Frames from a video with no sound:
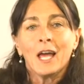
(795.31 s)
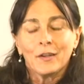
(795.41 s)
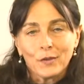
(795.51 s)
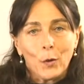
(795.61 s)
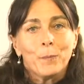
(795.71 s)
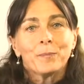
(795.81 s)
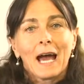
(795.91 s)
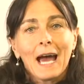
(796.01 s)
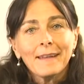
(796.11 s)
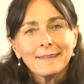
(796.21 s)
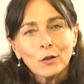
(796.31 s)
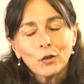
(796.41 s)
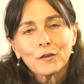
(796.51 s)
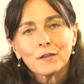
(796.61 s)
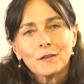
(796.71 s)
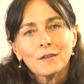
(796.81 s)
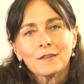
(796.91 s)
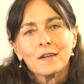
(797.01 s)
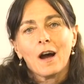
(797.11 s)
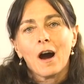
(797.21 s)
So,
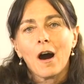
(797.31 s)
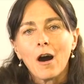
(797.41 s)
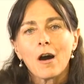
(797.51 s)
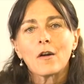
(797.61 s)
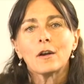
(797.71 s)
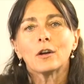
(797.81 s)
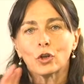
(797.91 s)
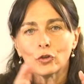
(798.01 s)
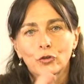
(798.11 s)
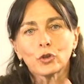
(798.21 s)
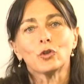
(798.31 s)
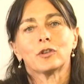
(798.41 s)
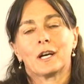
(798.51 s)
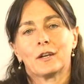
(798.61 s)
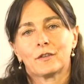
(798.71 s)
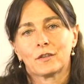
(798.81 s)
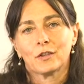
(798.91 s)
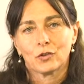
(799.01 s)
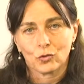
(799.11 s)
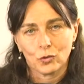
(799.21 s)
antioxidants are the good guys,
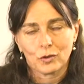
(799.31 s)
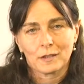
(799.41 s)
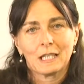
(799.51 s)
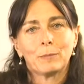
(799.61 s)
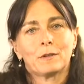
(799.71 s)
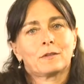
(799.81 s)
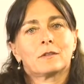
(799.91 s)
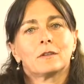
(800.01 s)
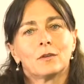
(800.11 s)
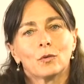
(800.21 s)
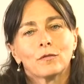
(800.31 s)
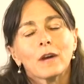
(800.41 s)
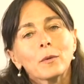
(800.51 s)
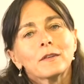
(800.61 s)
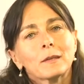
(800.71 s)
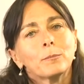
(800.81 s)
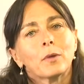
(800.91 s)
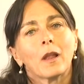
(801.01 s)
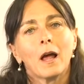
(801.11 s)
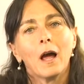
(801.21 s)
to keep it, very
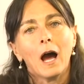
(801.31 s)
simple.